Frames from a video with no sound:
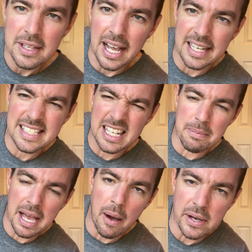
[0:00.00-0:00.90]
Like I
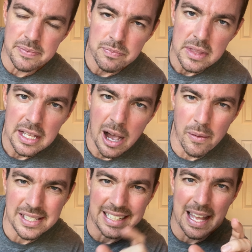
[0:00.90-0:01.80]
said, I always
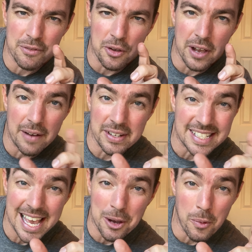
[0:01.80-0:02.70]
like to have you kind of a
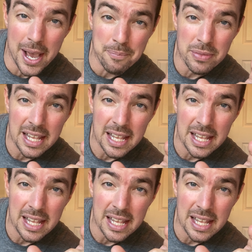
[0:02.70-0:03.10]
takeaway.